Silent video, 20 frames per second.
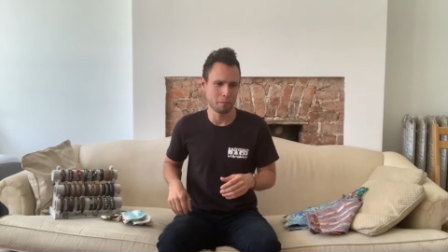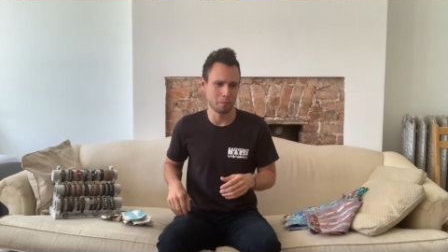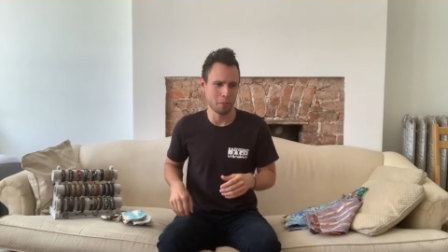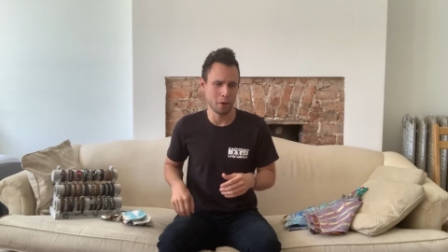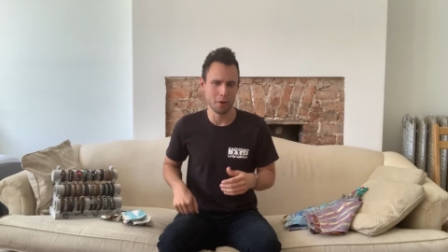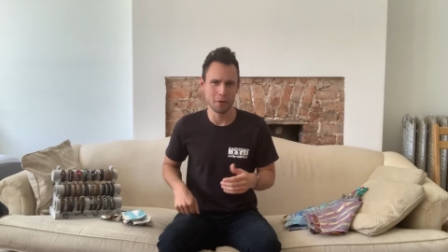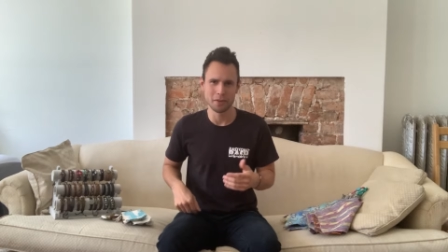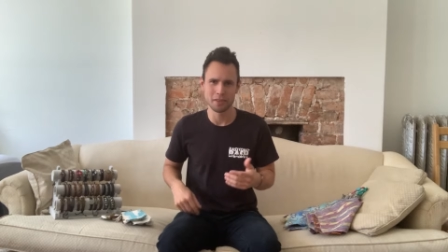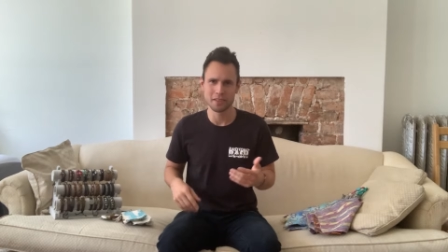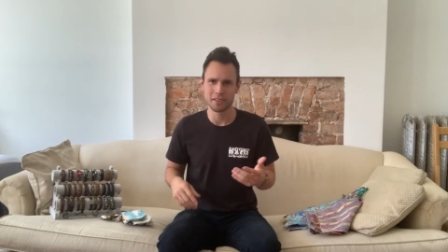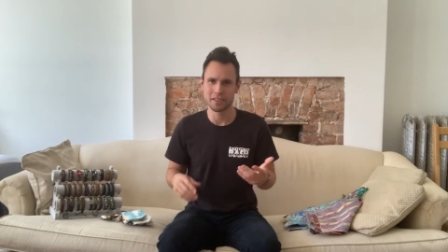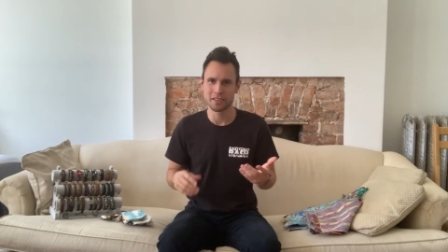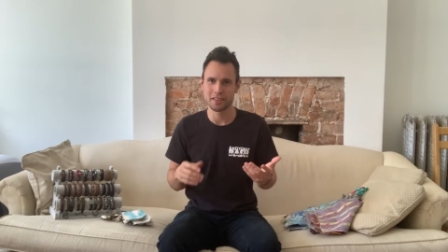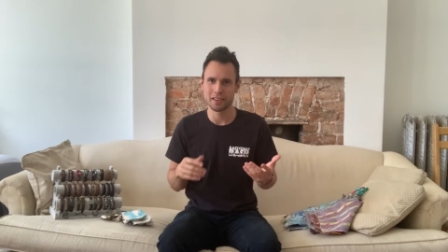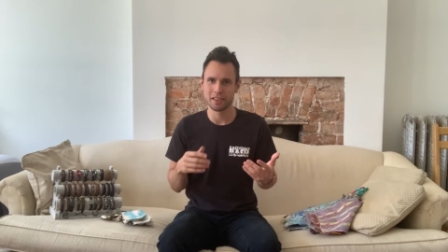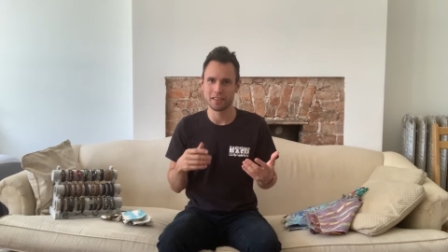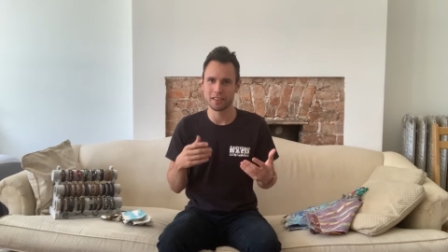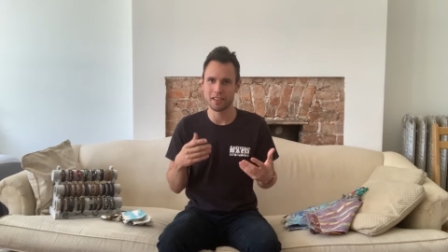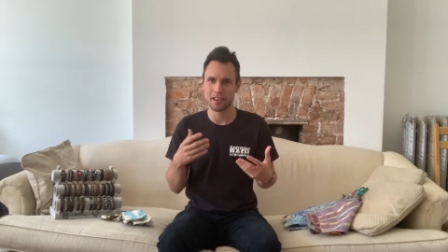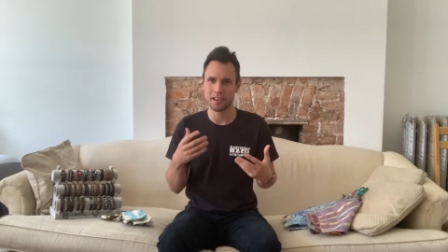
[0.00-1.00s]
post
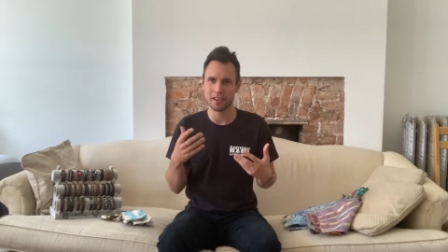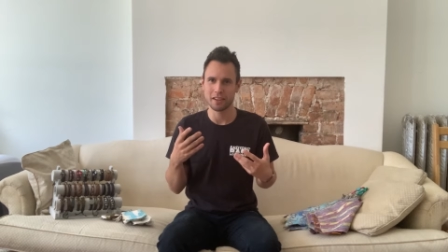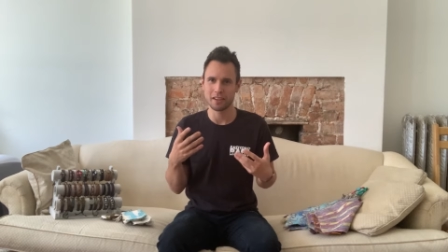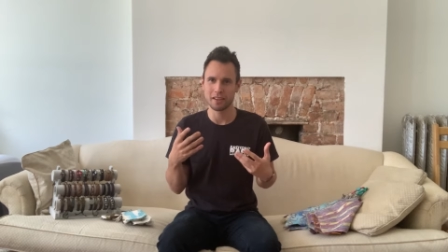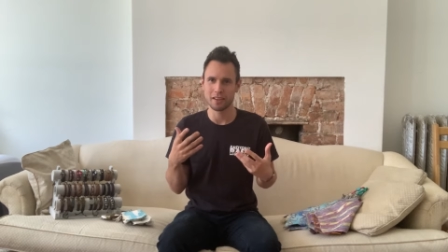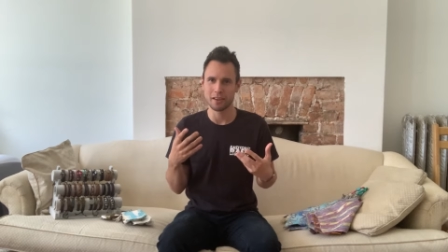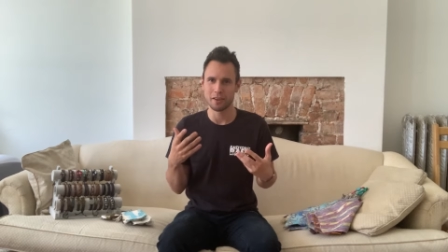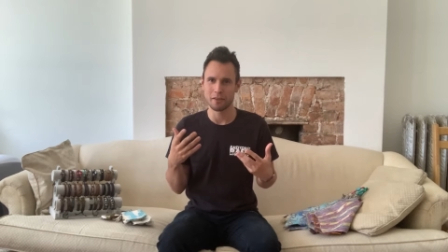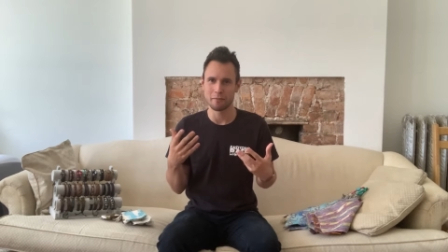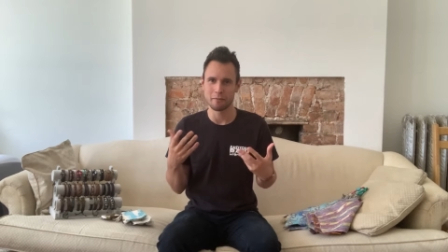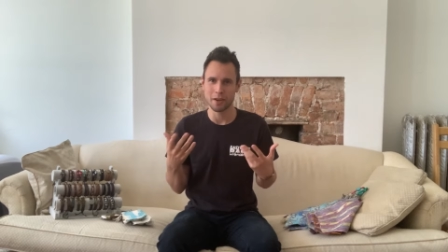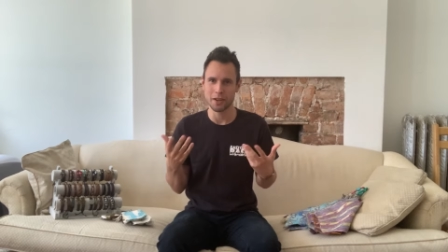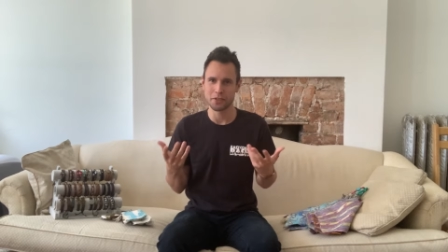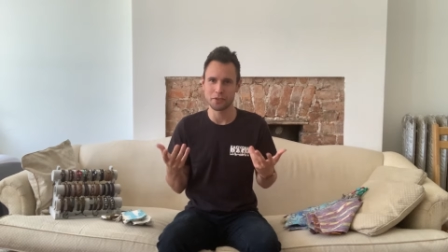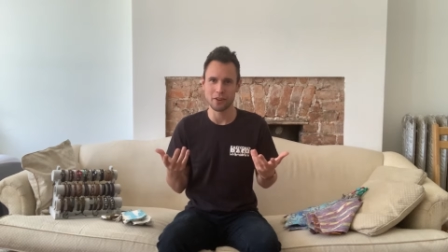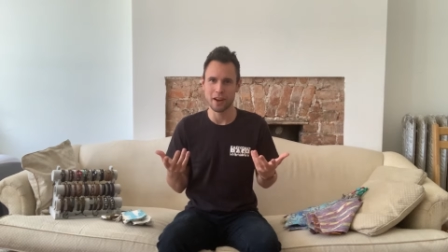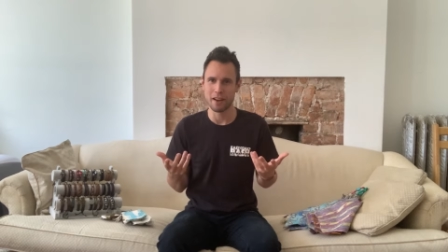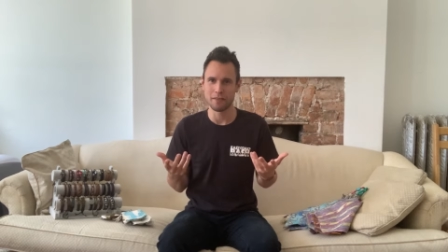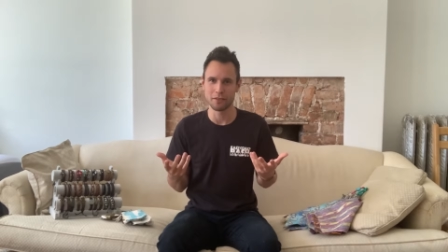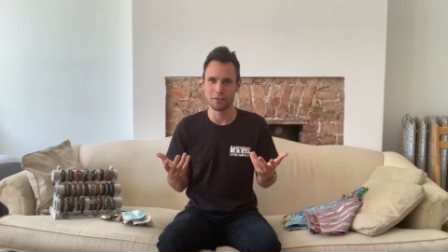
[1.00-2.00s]
a lot of my
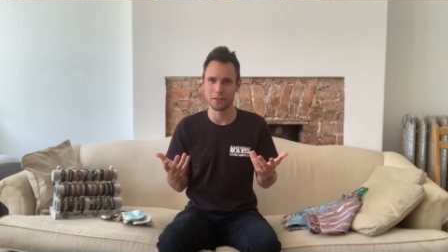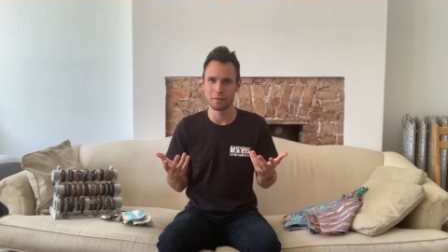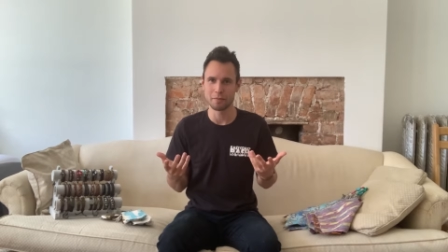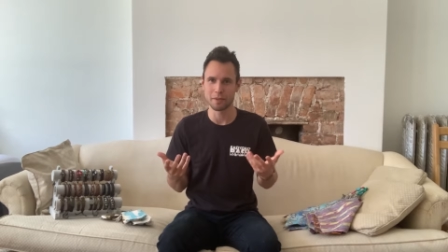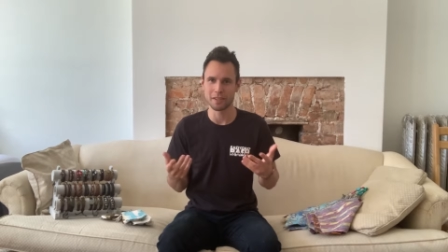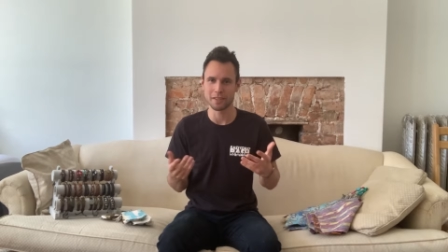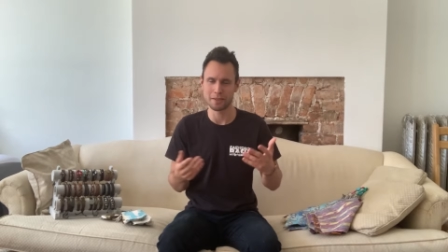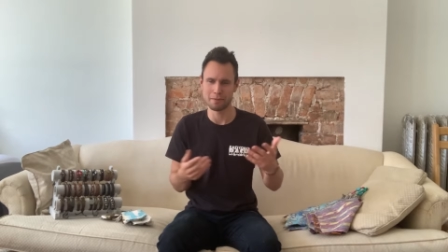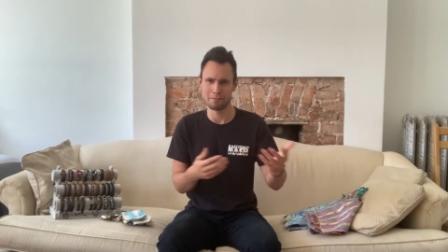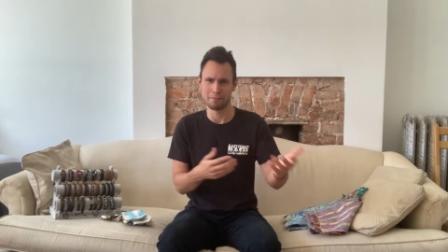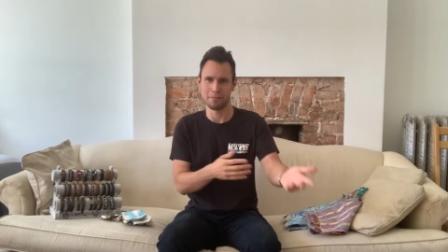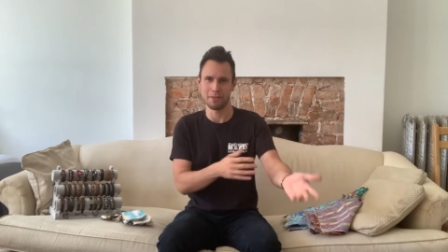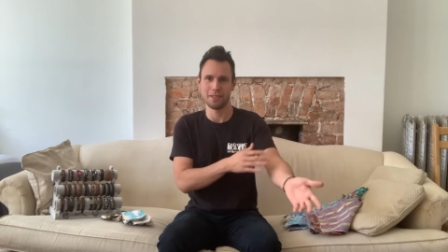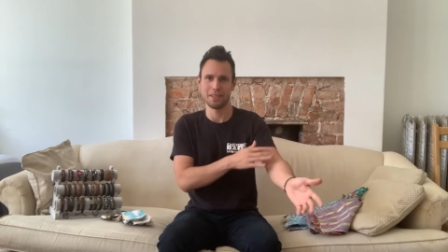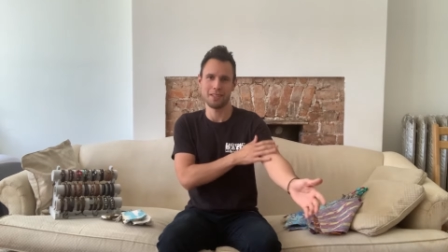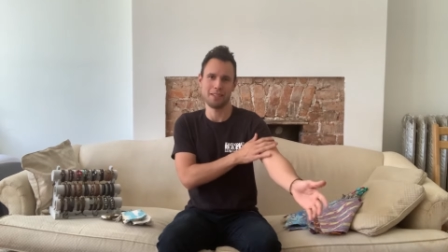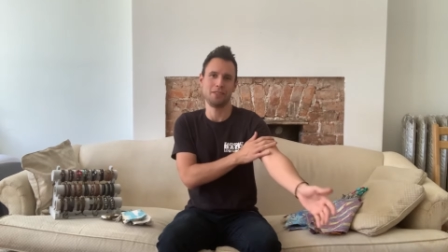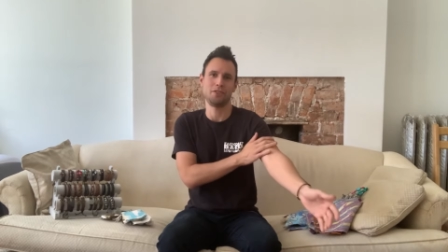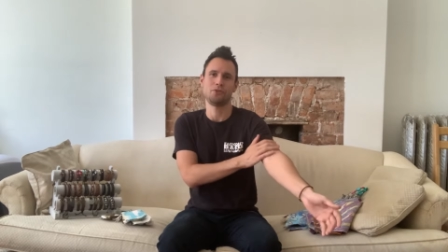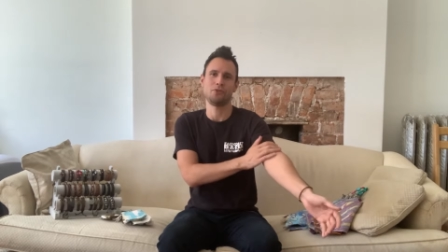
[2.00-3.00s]
travels because I'm
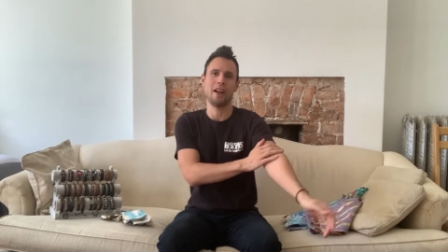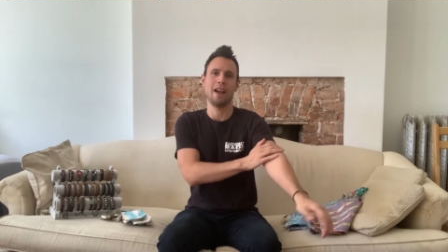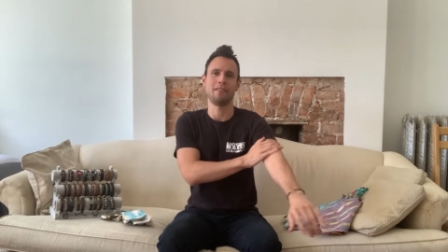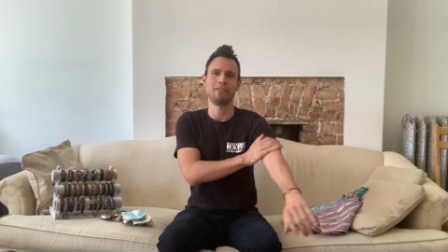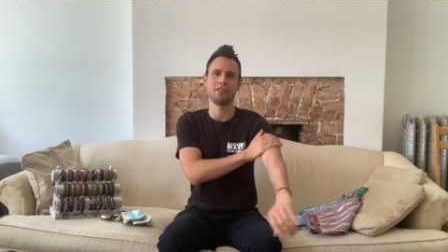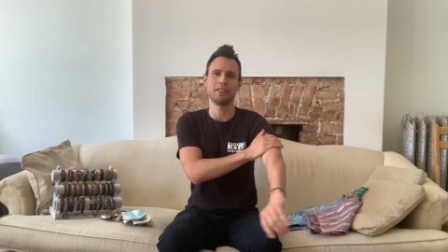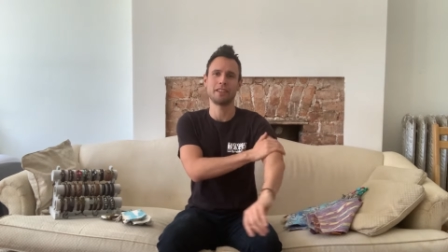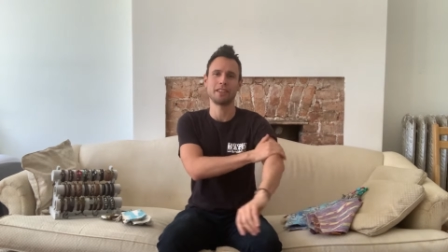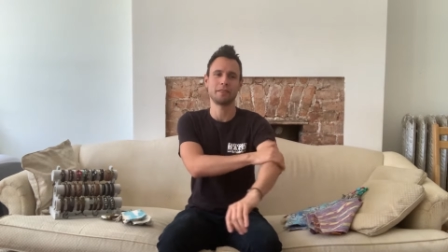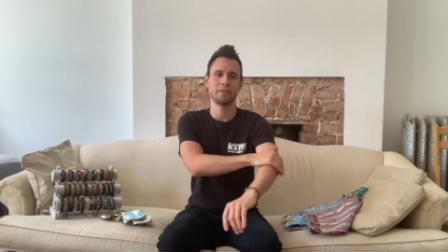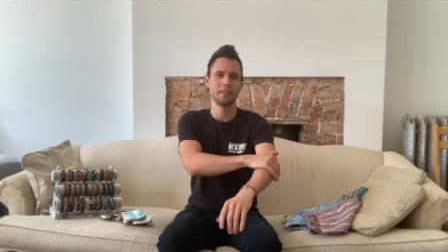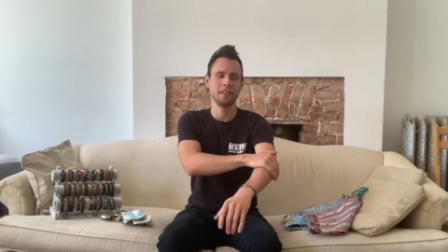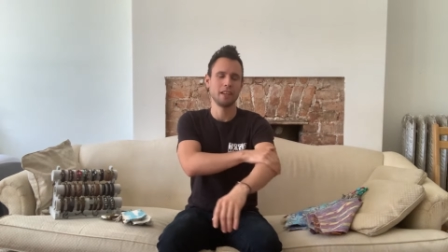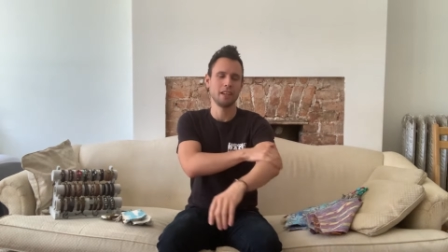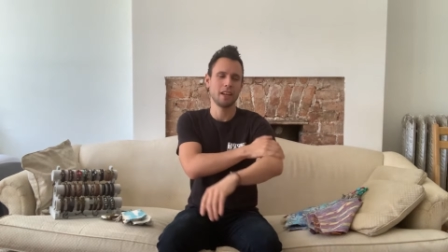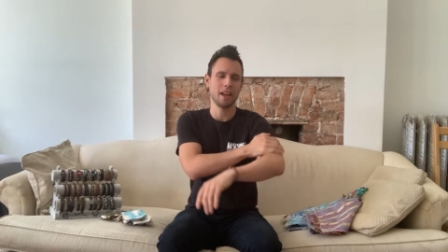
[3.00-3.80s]
busy traveling.